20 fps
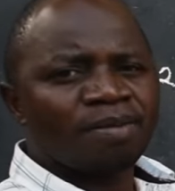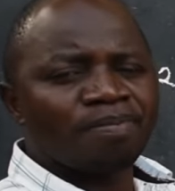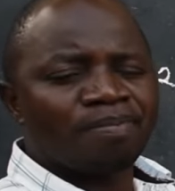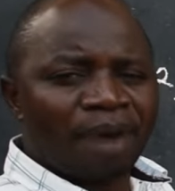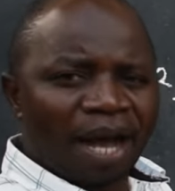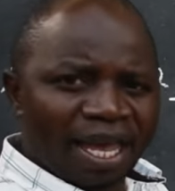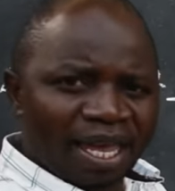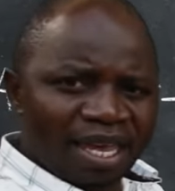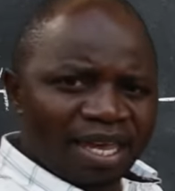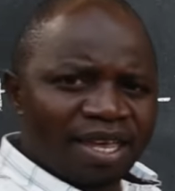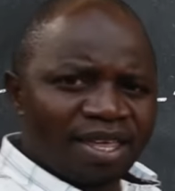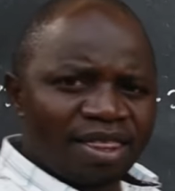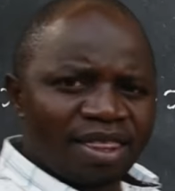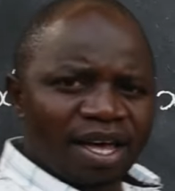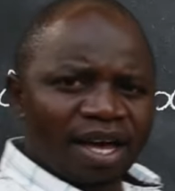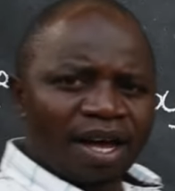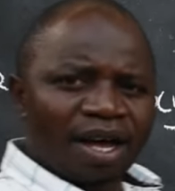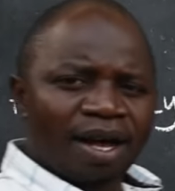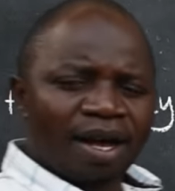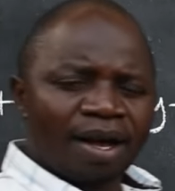by
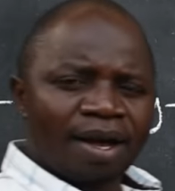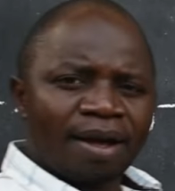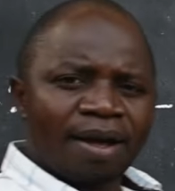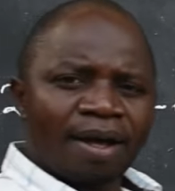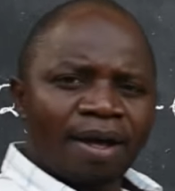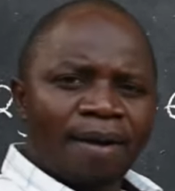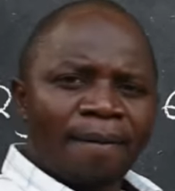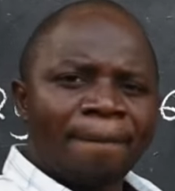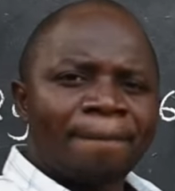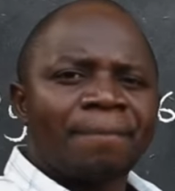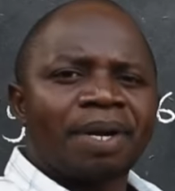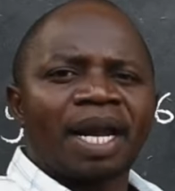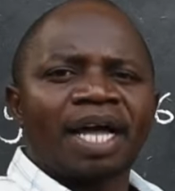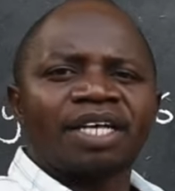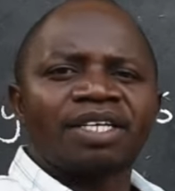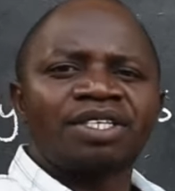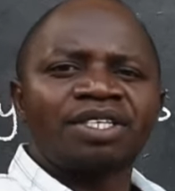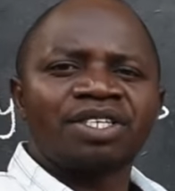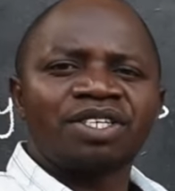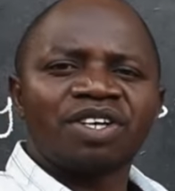either
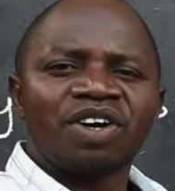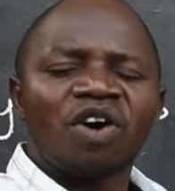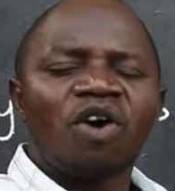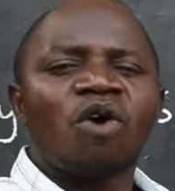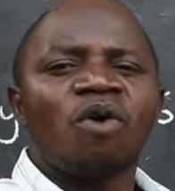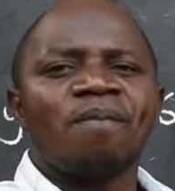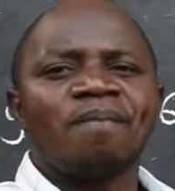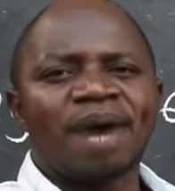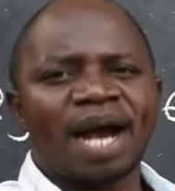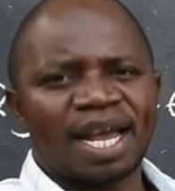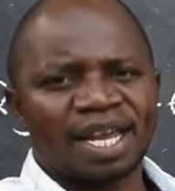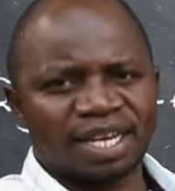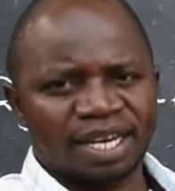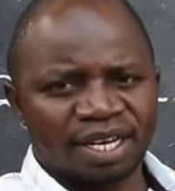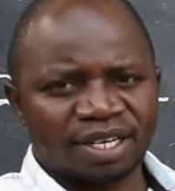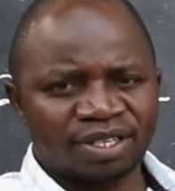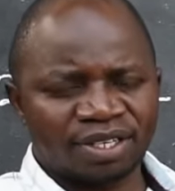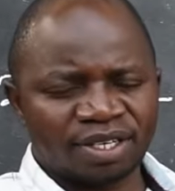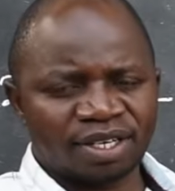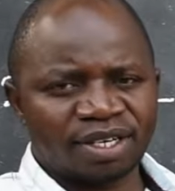plus or
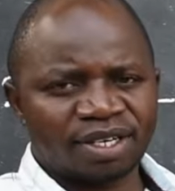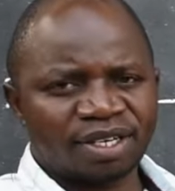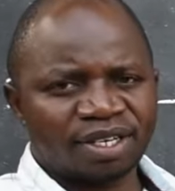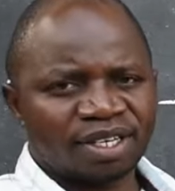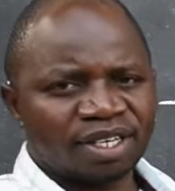minus.